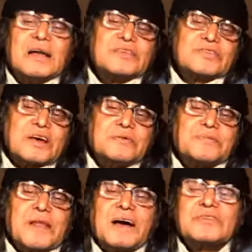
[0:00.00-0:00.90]
And the same
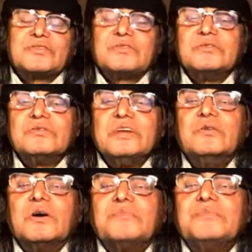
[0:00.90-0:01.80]
applies to
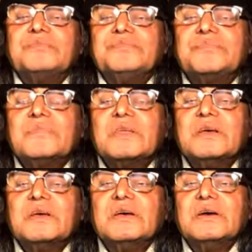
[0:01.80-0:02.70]
Newham.
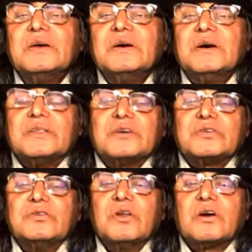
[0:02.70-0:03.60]
The
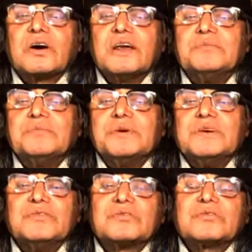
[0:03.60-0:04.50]
two local
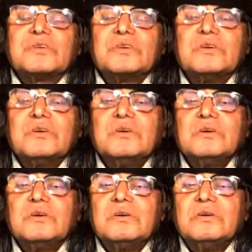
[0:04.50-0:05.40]
MPs,
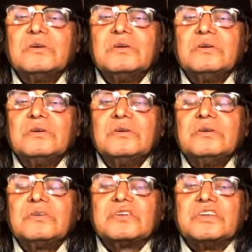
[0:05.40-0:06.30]

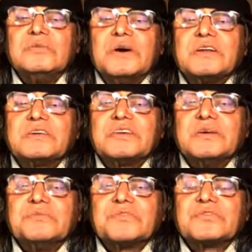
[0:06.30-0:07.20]
Stephen
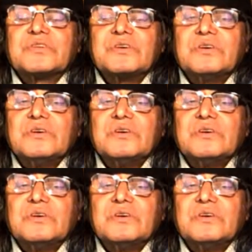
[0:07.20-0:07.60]
Timms